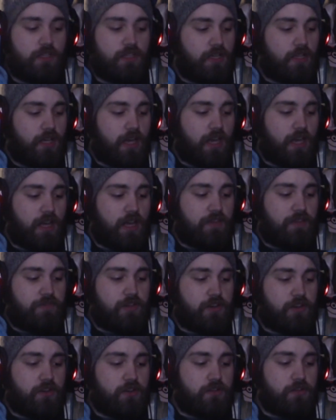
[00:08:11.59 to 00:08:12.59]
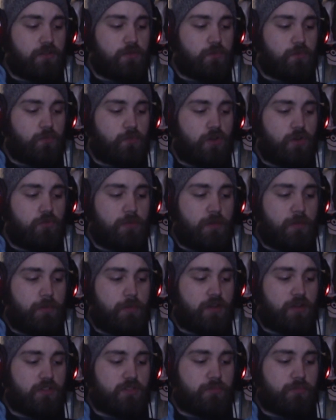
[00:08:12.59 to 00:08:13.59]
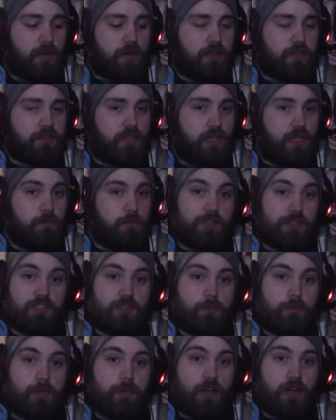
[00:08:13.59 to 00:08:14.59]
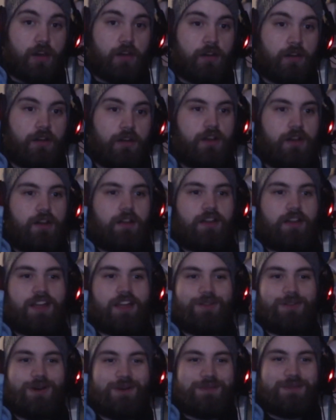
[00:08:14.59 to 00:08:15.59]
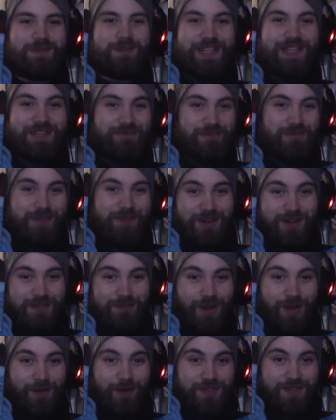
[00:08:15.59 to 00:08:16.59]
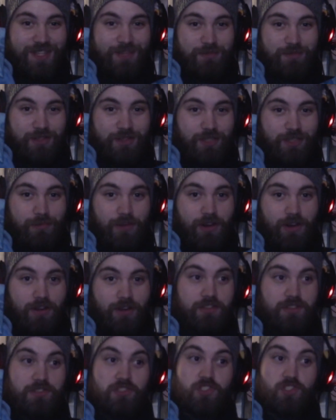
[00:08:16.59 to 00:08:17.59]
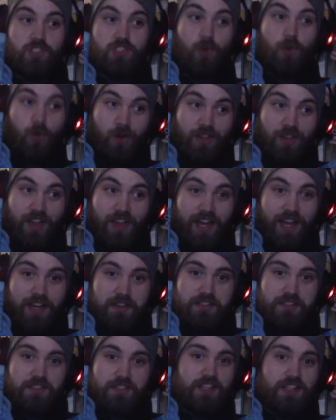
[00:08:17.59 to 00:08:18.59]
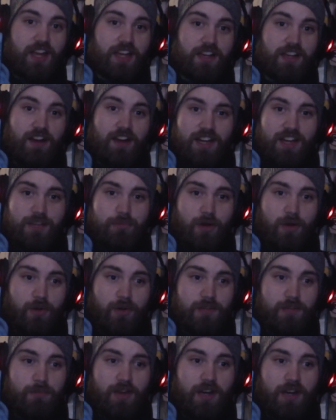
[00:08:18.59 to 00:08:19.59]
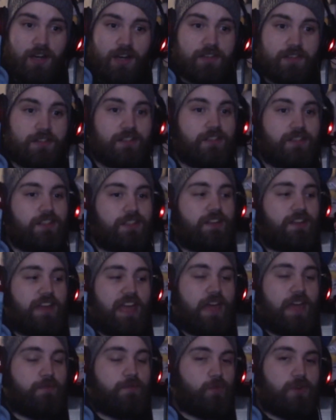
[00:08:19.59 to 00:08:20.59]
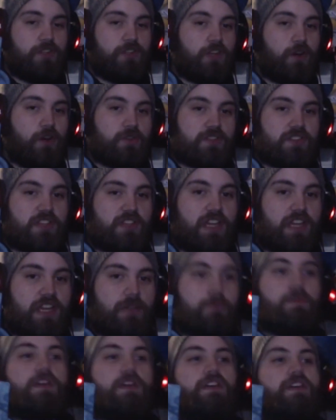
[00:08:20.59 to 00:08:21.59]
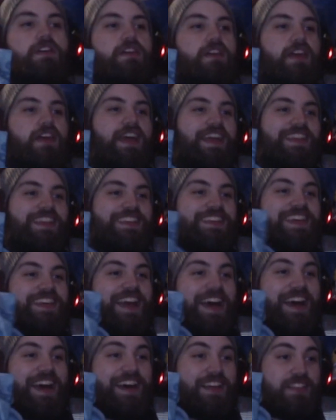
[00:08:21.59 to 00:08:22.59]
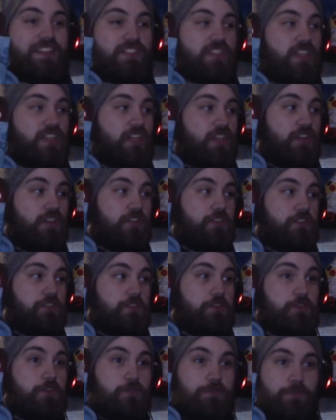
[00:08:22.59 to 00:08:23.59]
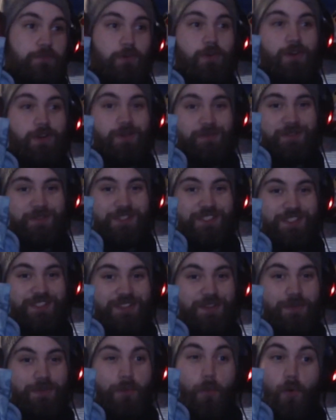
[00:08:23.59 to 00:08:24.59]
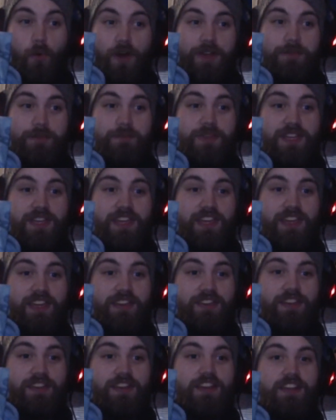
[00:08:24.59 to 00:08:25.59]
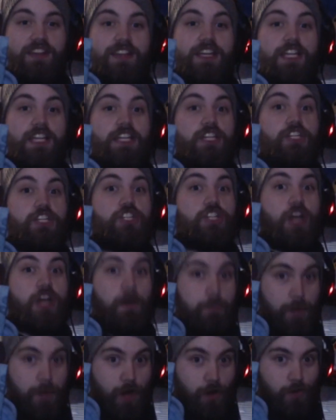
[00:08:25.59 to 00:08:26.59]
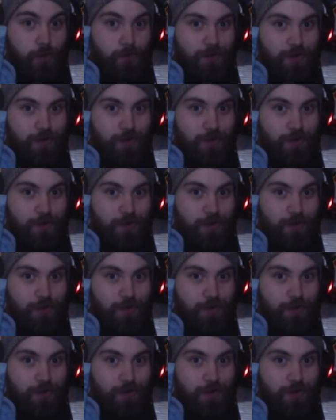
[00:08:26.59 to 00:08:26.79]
And I figured, what would be a better spot than Build-A-Bear? And what would be an even better spot within the Build-A-Bear than Snorlax? It's an iconic Pokemon. Everyone knows his name. And he has 2 forms. One being Jumbo.